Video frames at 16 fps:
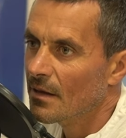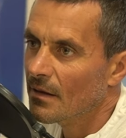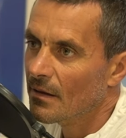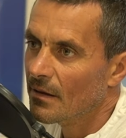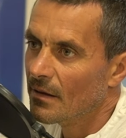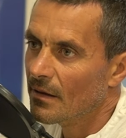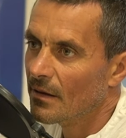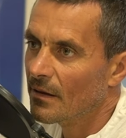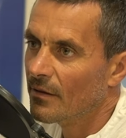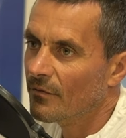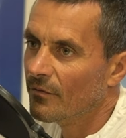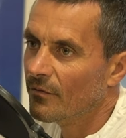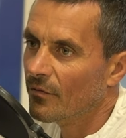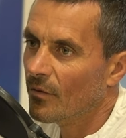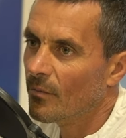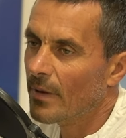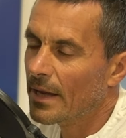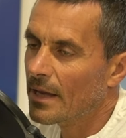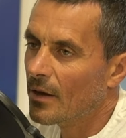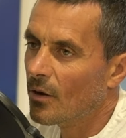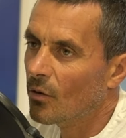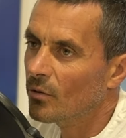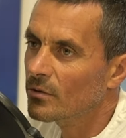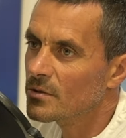uh, from my
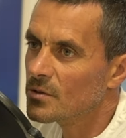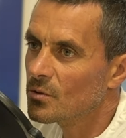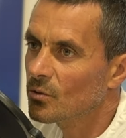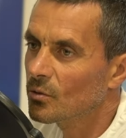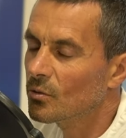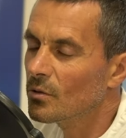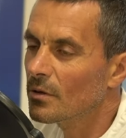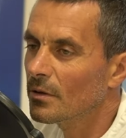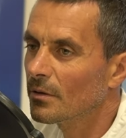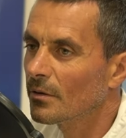old school,